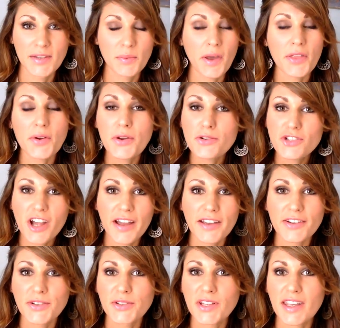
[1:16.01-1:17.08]
Whether your
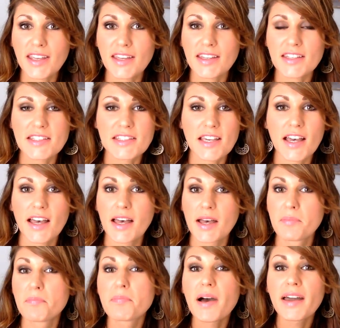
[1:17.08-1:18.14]
child is
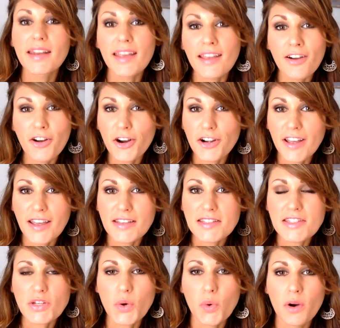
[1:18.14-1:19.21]
a budding
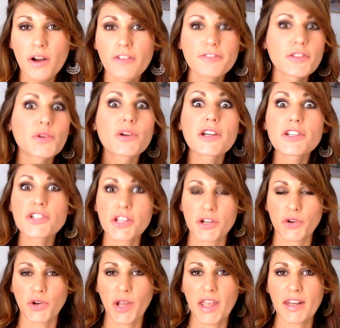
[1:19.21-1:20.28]
artist or a flourishing
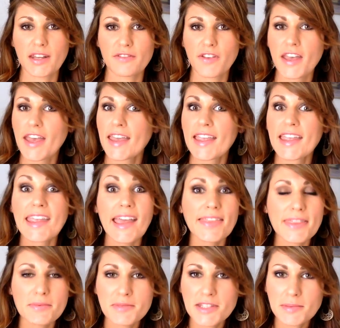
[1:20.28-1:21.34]
creative, get
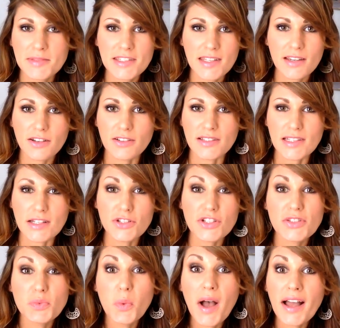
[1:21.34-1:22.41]
them some skills and
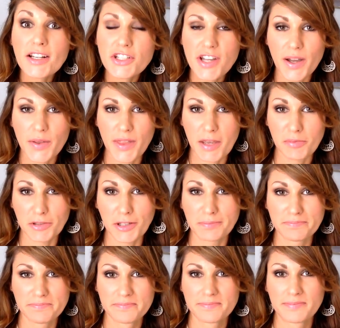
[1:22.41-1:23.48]
just watch how they bloom.